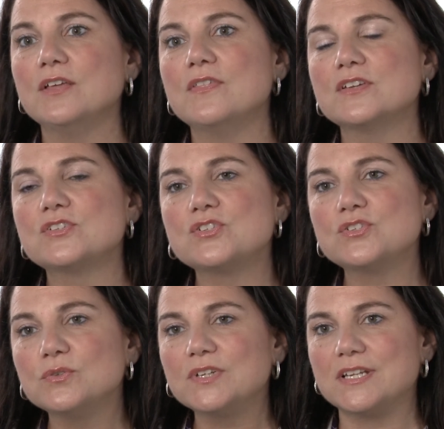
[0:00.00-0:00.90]
the
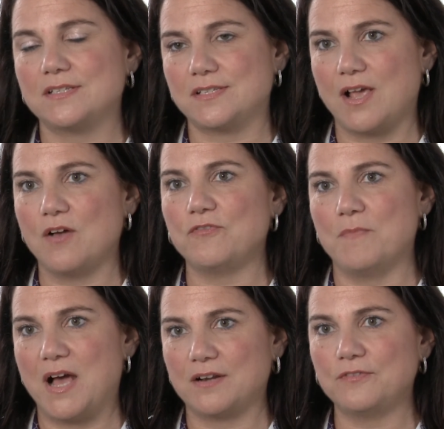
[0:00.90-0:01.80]
student self
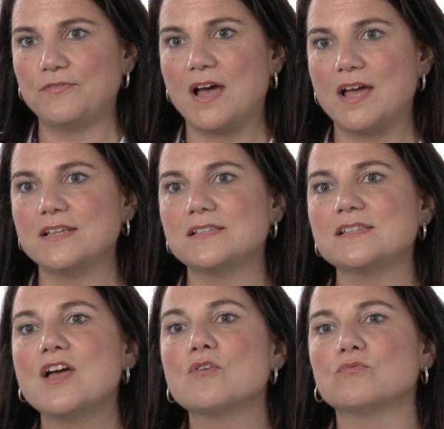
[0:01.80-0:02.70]

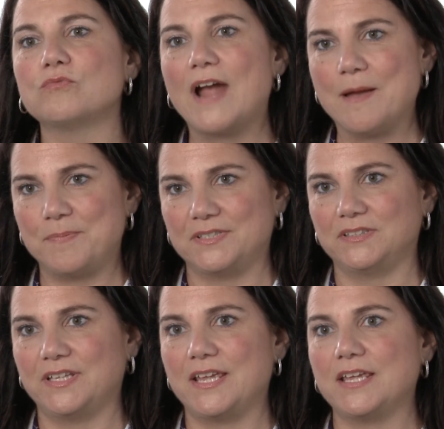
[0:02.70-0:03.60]
modifies
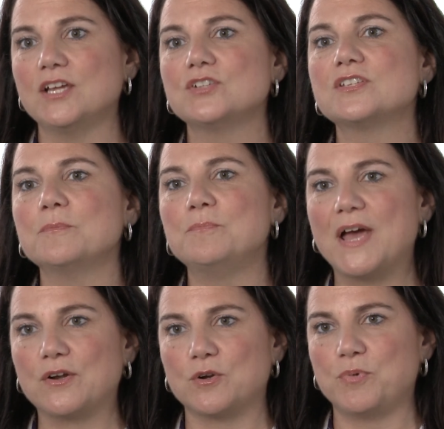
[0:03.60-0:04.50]
rapidly to better